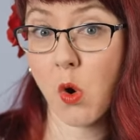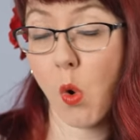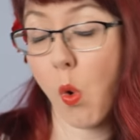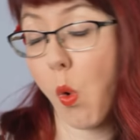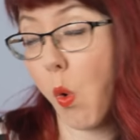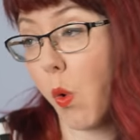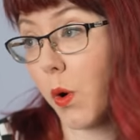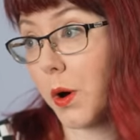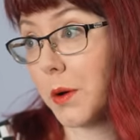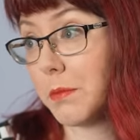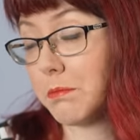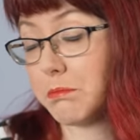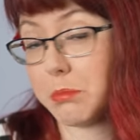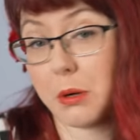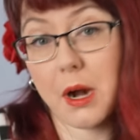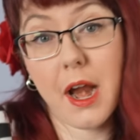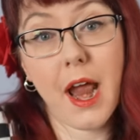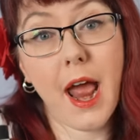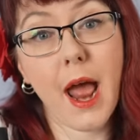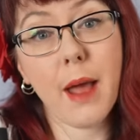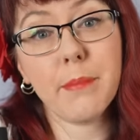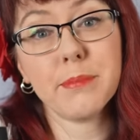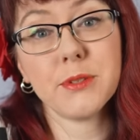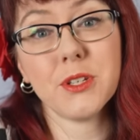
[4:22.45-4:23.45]
Or
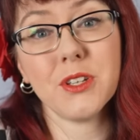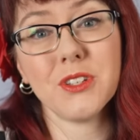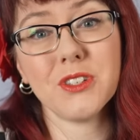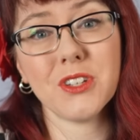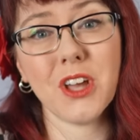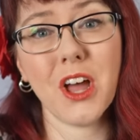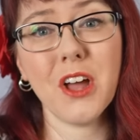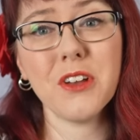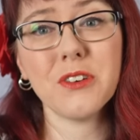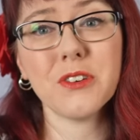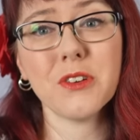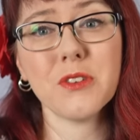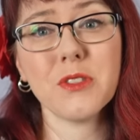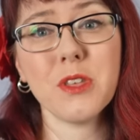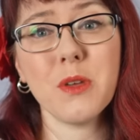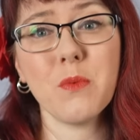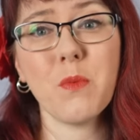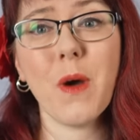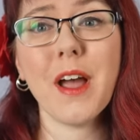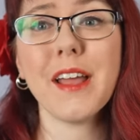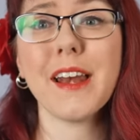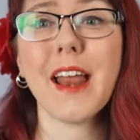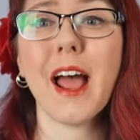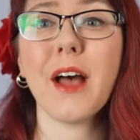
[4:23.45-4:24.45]
perhaps it's under the
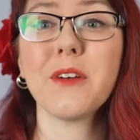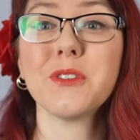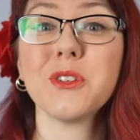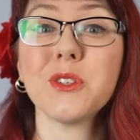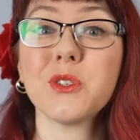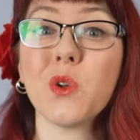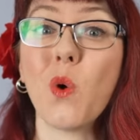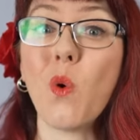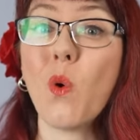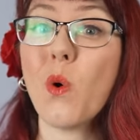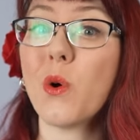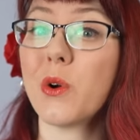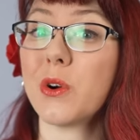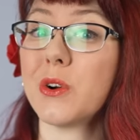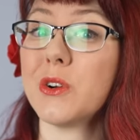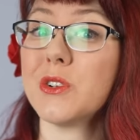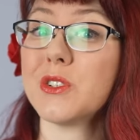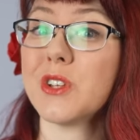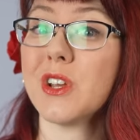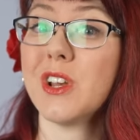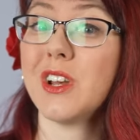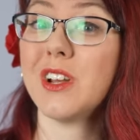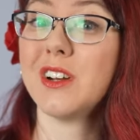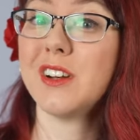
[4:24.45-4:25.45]
White House's
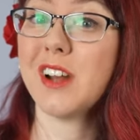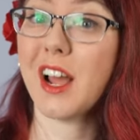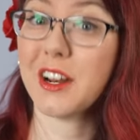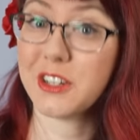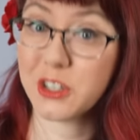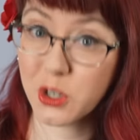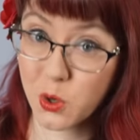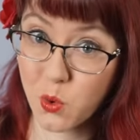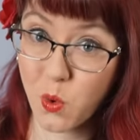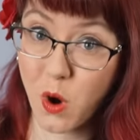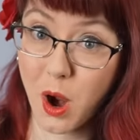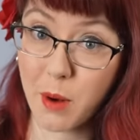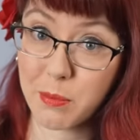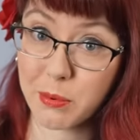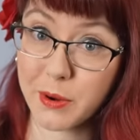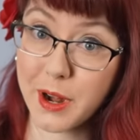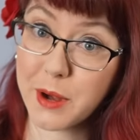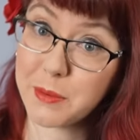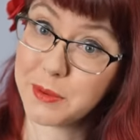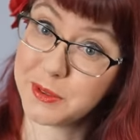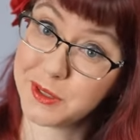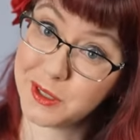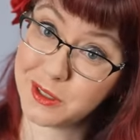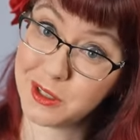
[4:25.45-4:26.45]
orders not to
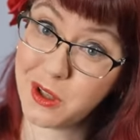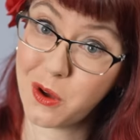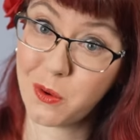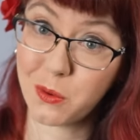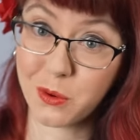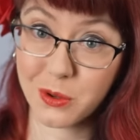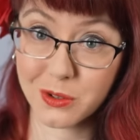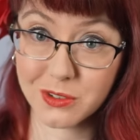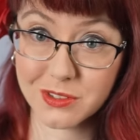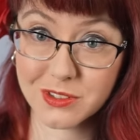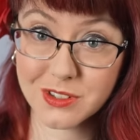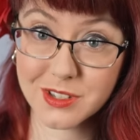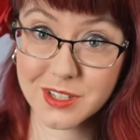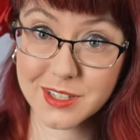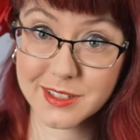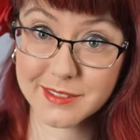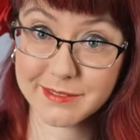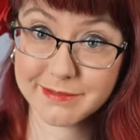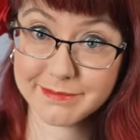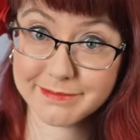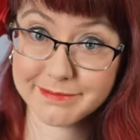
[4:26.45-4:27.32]
cooperate with the locals.